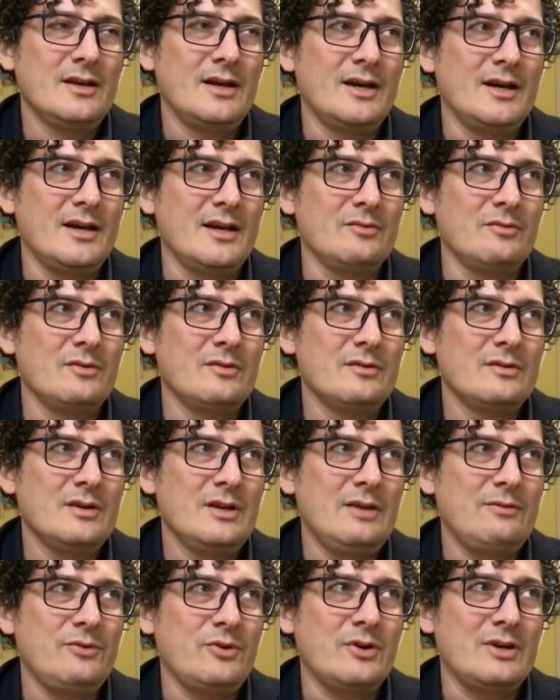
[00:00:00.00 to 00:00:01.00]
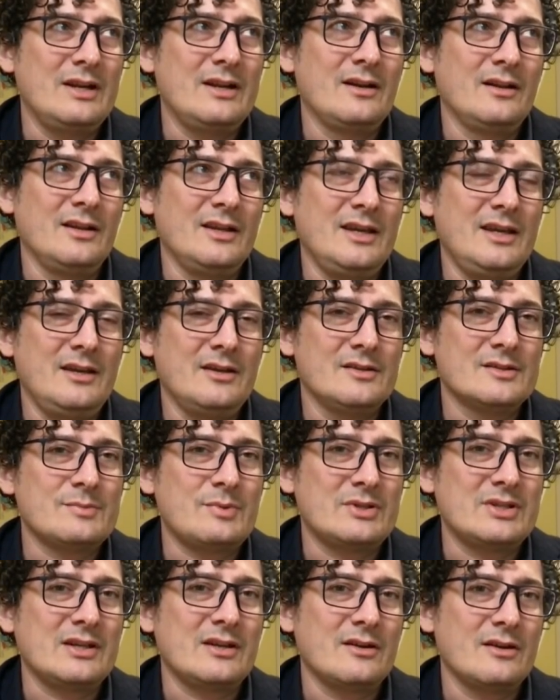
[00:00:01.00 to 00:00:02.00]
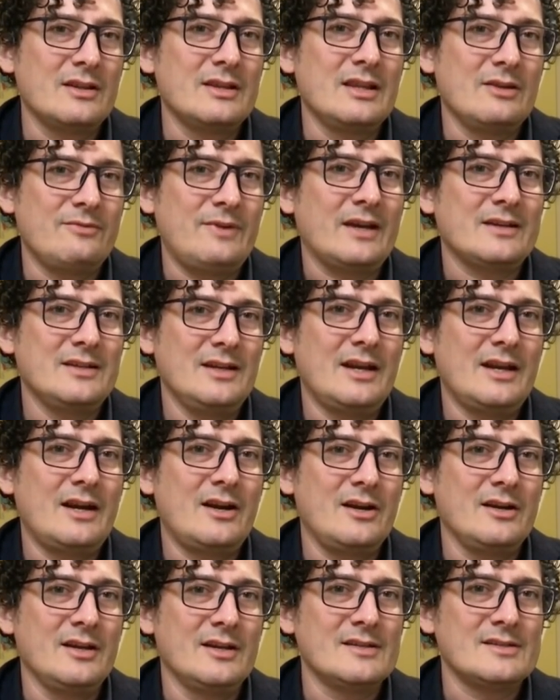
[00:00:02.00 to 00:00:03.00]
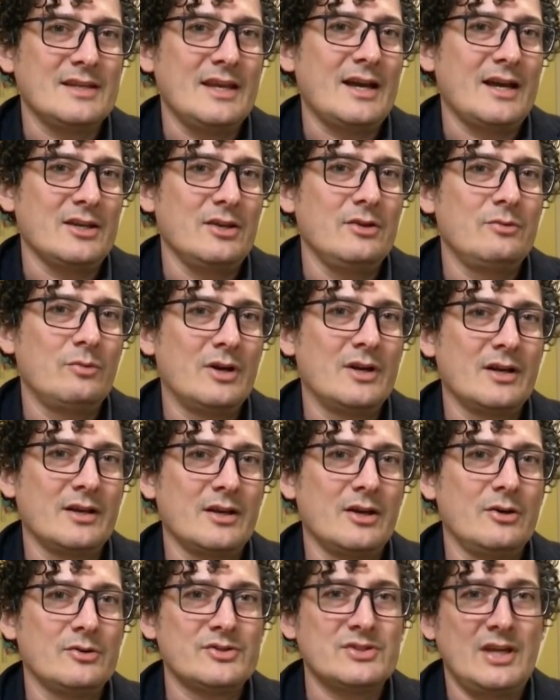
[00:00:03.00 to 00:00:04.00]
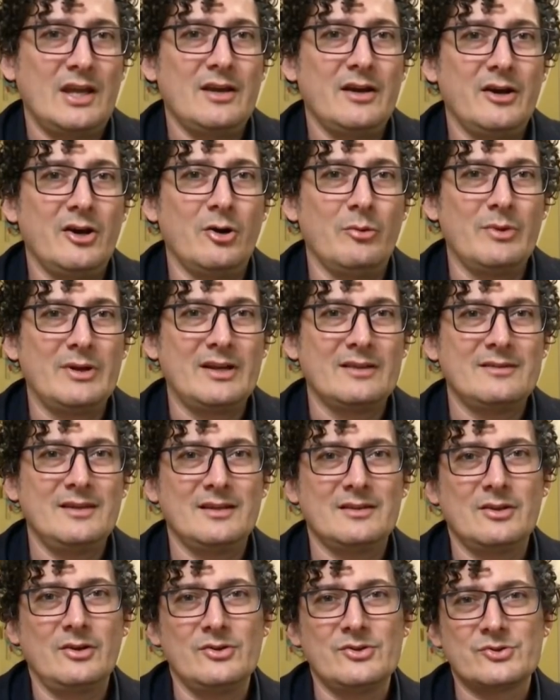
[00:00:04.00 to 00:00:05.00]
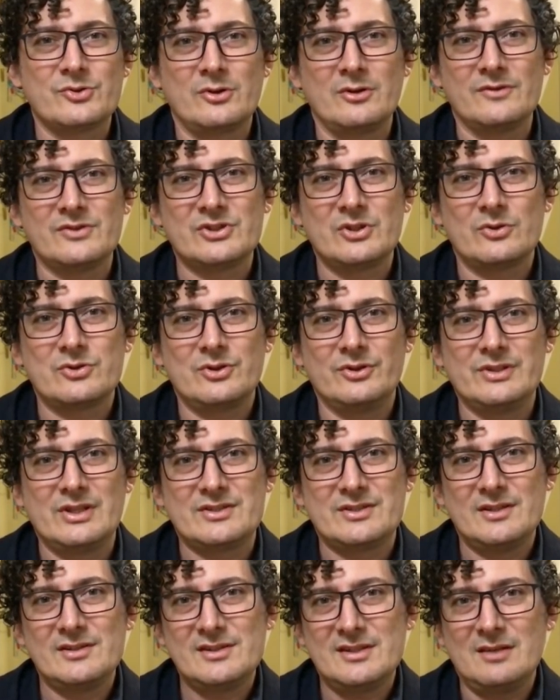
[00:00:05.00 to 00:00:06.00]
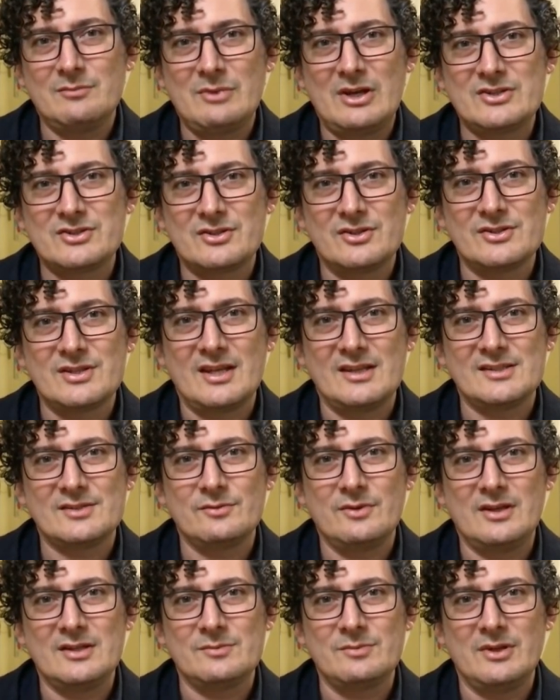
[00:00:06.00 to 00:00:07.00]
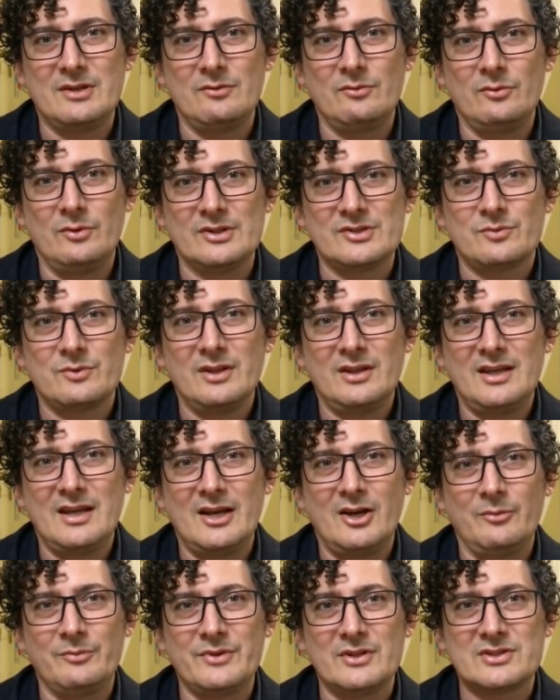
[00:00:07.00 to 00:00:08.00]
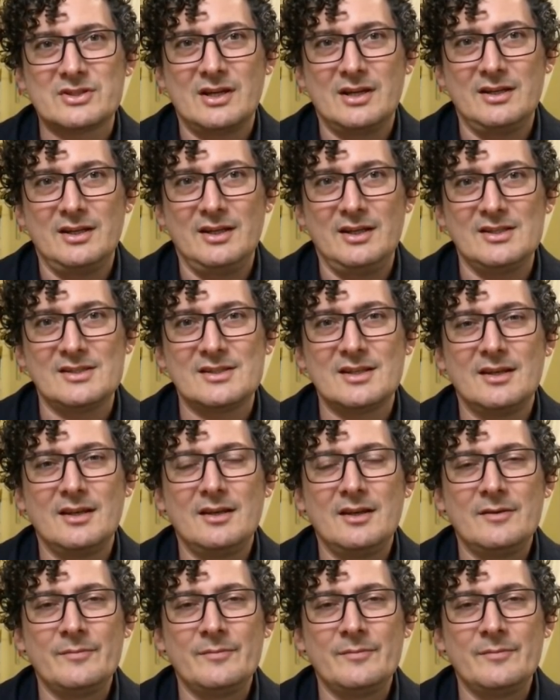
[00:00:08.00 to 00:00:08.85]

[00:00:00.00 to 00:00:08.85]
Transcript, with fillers: Uh, If you're in Italy, and particularly in the affected areas, yeah, you'd want to go stay home. And I think those sort of social distancing measures has, has been what's really helped the Chinese